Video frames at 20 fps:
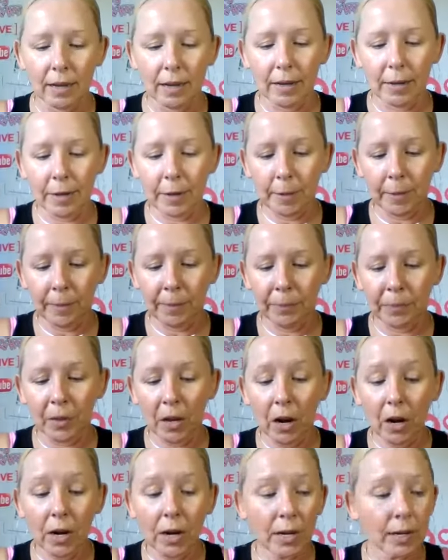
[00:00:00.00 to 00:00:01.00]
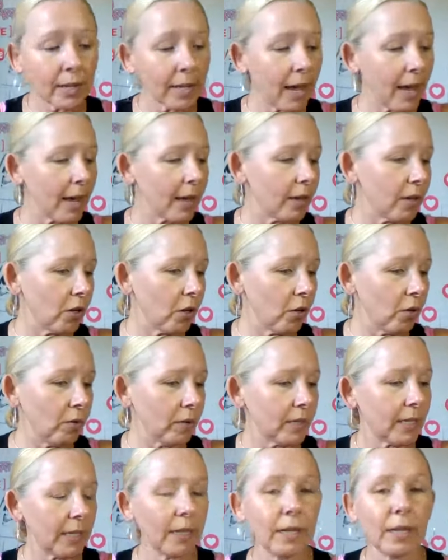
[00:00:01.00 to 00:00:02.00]
Um, on that
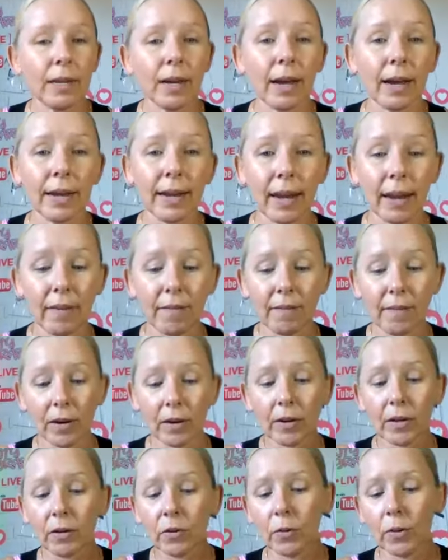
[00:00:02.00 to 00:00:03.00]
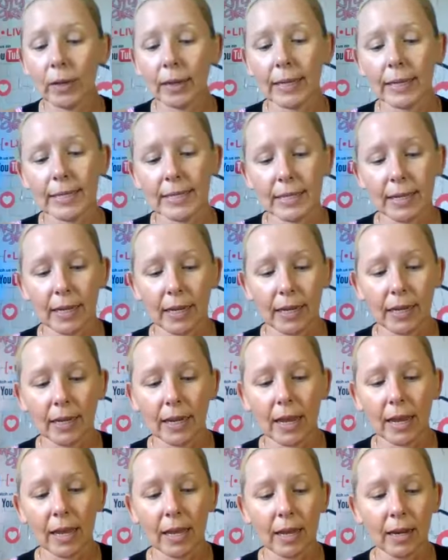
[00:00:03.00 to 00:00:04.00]
note, I have very oily
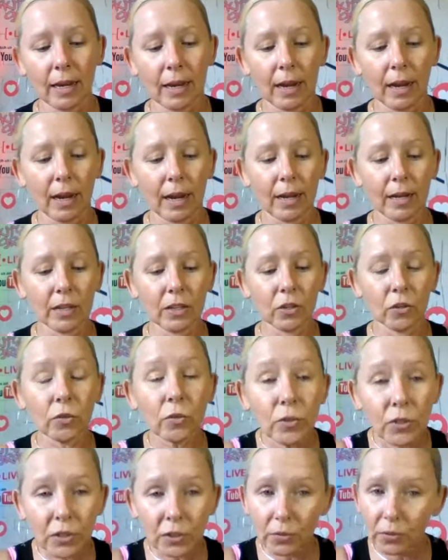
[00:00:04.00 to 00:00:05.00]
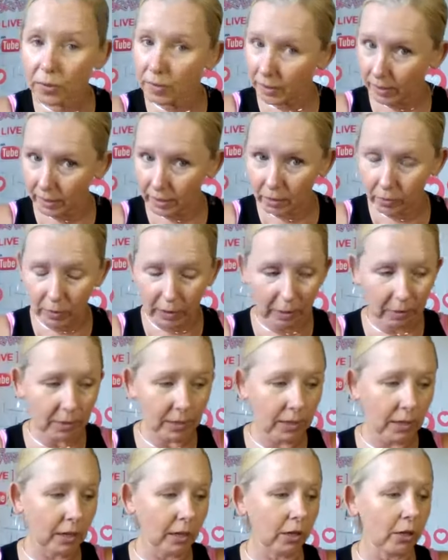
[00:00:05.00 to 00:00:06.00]
skin, and I used to think when I
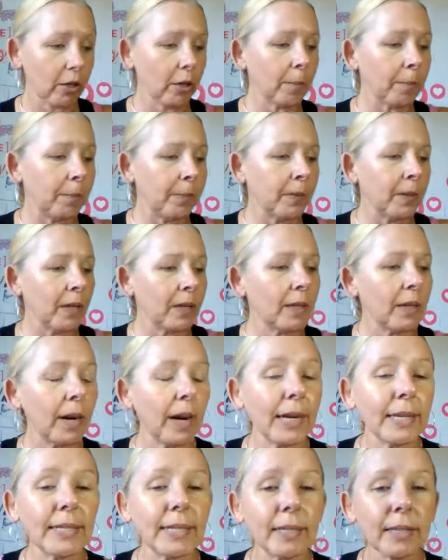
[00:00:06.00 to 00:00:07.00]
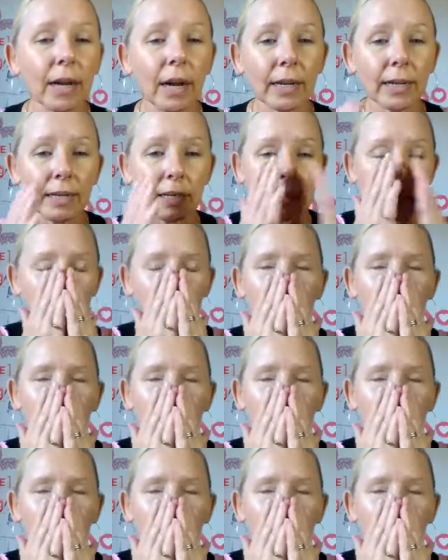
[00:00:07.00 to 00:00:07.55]
was younger that I did not need to